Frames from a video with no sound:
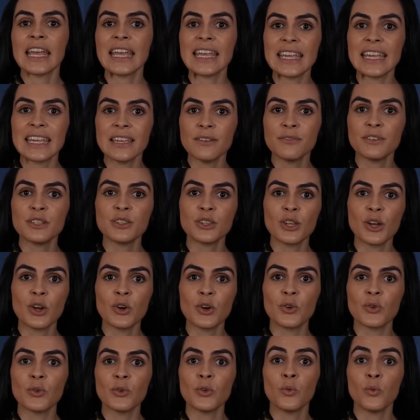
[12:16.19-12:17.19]
even
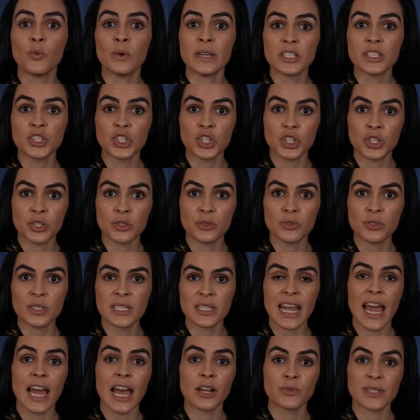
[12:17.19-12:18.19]
though we
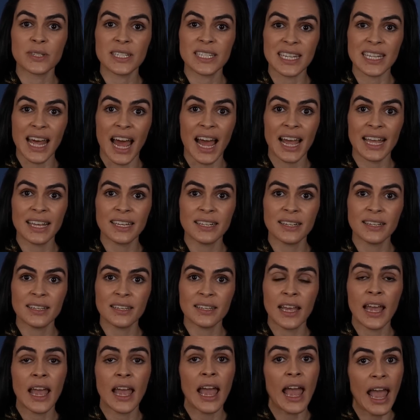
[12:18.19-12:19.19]
choose and reside
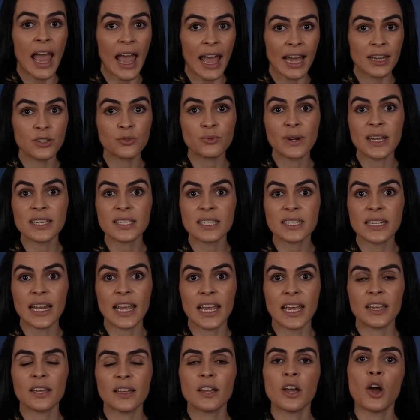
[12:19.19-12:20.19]
and
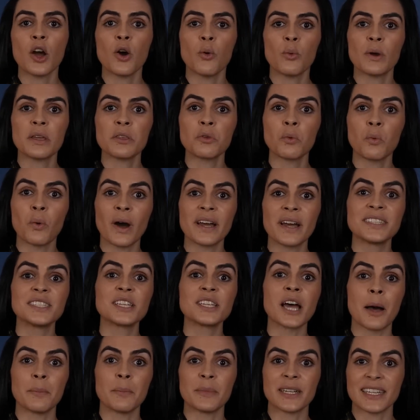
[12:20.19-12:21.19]
resonate with one
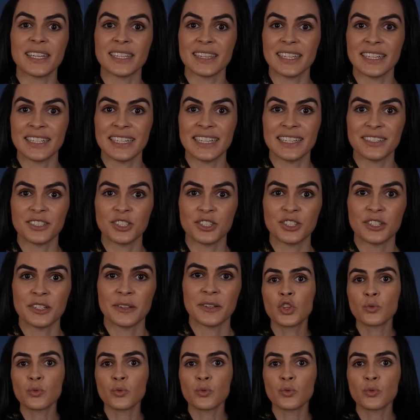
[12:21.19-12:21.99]
dominant lineage.